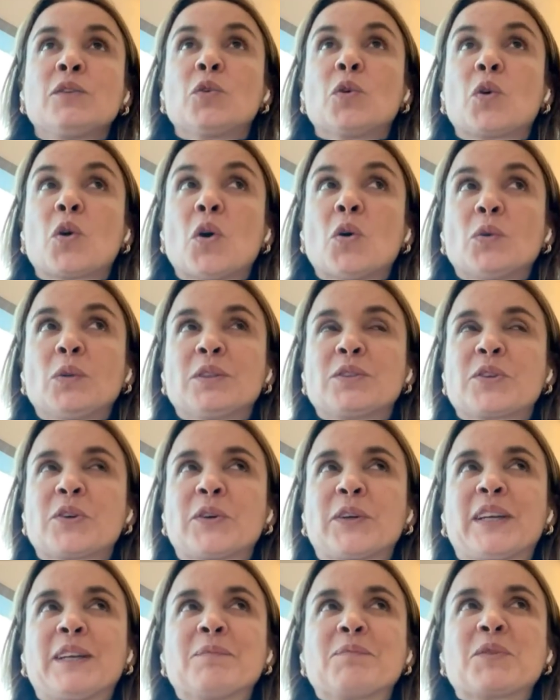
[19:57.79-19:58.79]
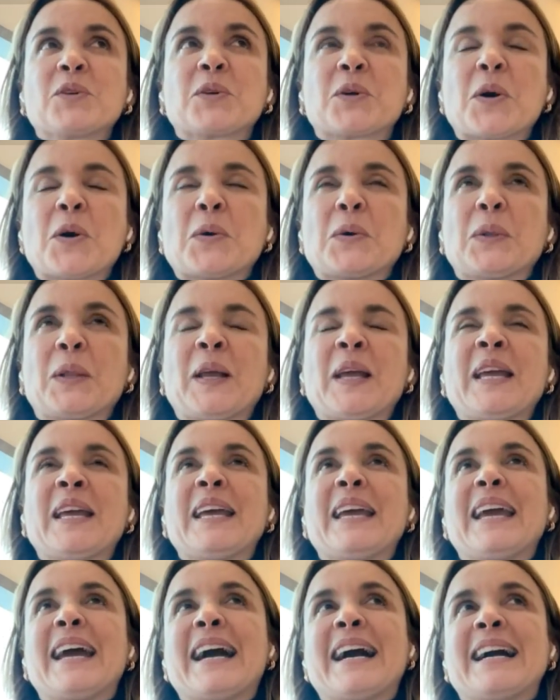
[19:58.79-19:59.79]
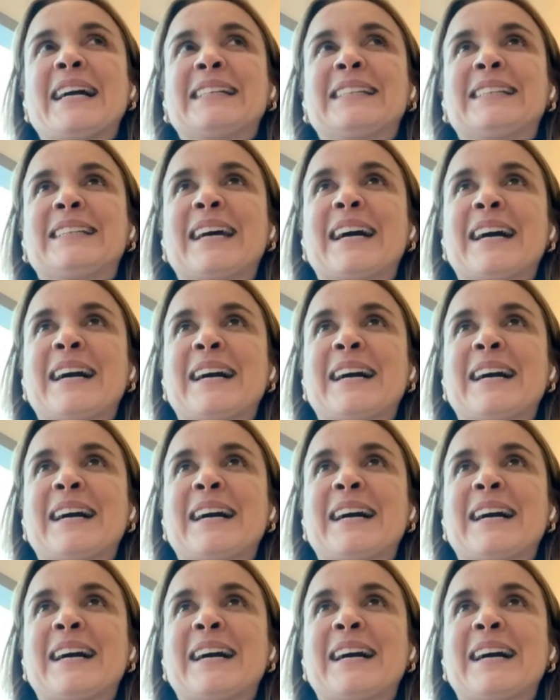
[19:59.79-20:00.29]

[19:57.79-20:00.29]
to coal. And